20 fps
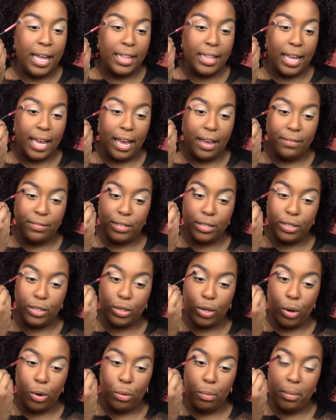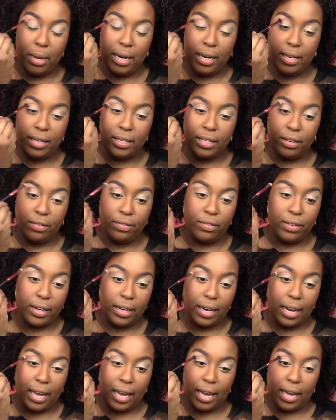They have so many
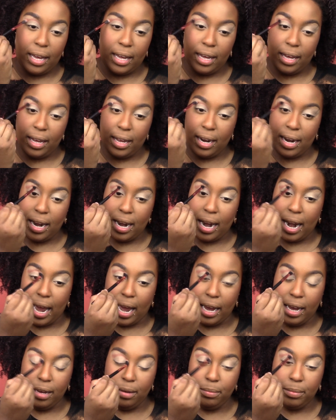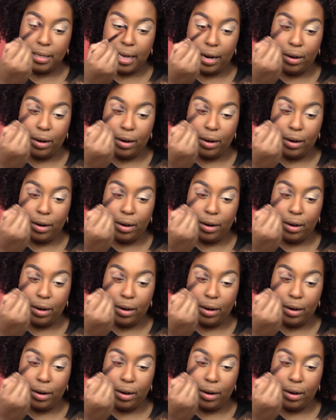different like names.